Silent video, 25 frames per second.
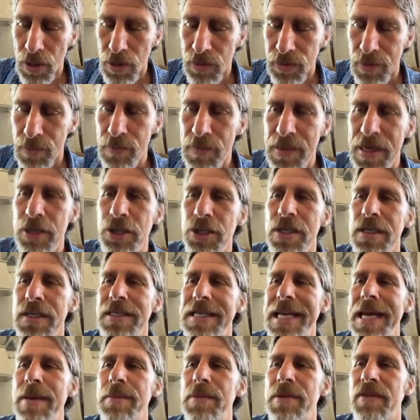the mission
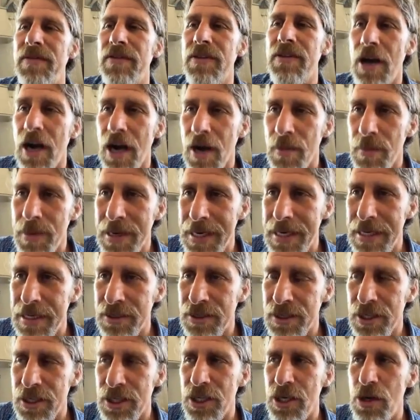statement of Karma
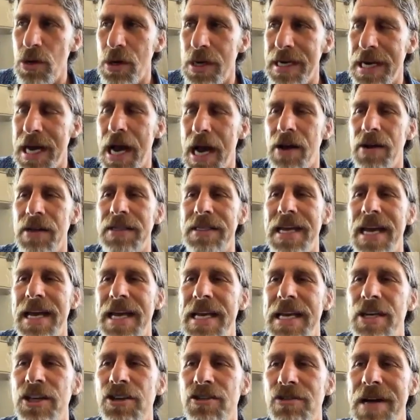Institute and how does
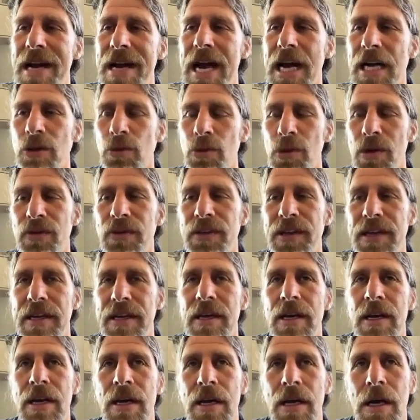that interact with
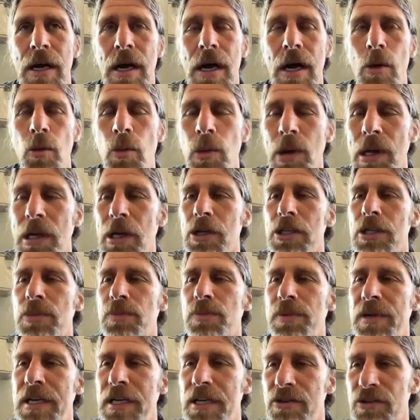the
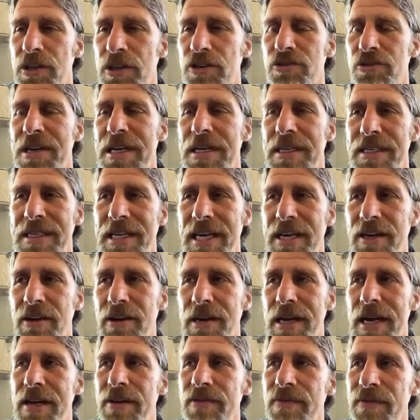WillowSprings Retreat
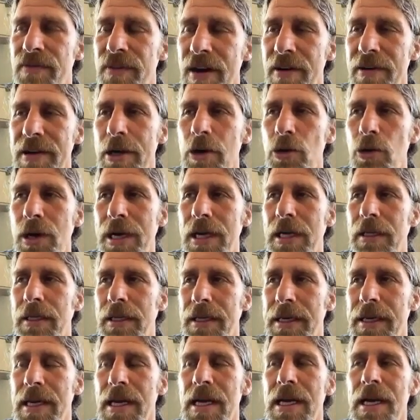Center. And very
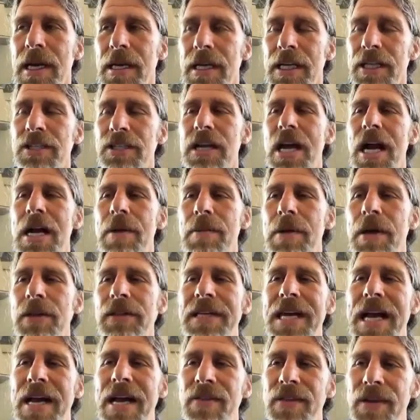quickly, let's talk about
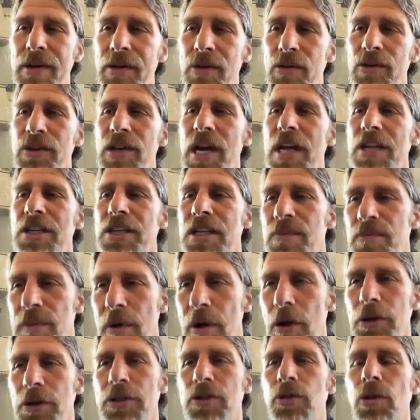that. And then nuts and
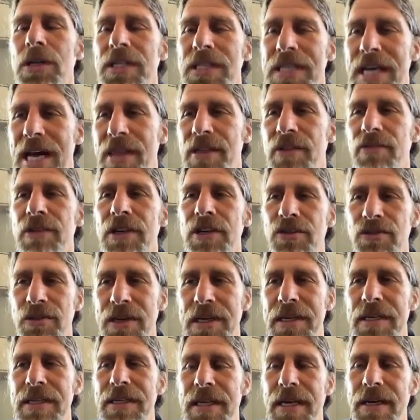bolts, what's on the
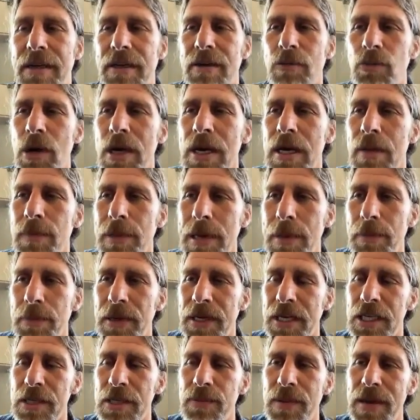retreat center? What can people
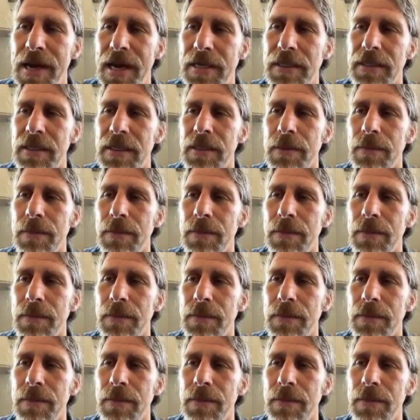expect?